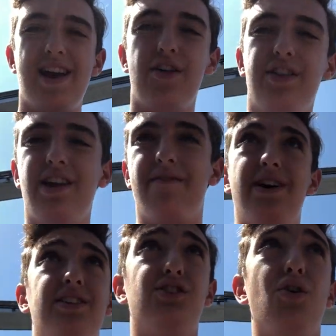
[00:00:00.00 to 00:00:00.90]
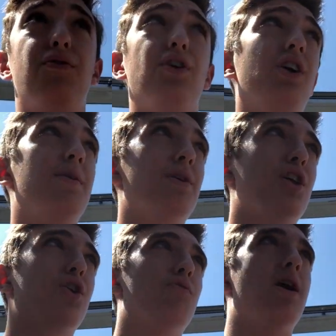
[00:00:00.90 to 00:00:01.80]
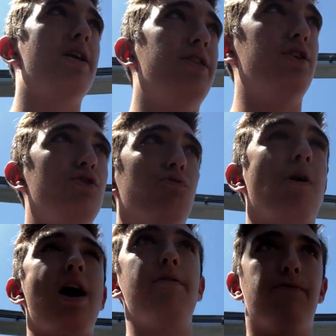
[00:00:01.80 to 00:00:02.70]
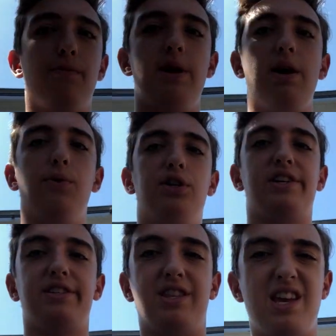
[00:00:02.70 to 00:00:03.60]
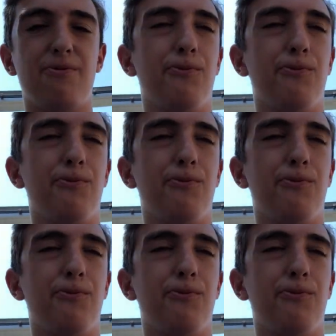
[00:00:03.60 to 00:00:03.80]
now that the event's over, I'm gonna go ride the new ride for me, which is the